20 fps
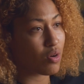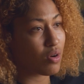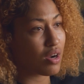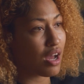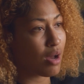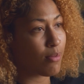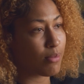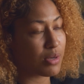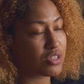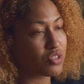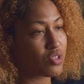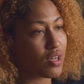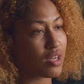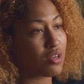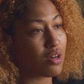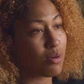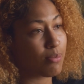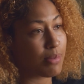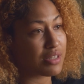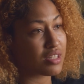or how much do I
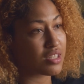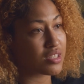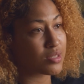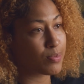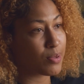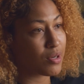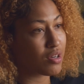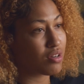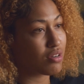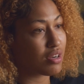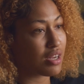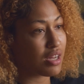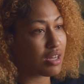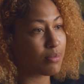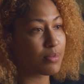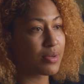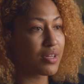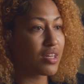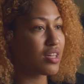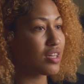know about this
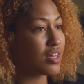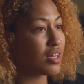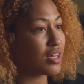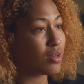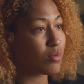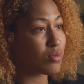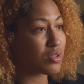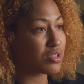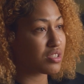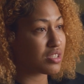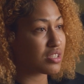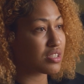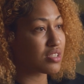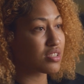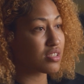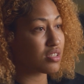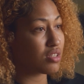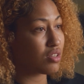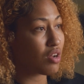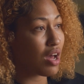program. It was
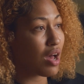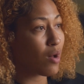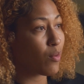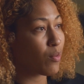just, I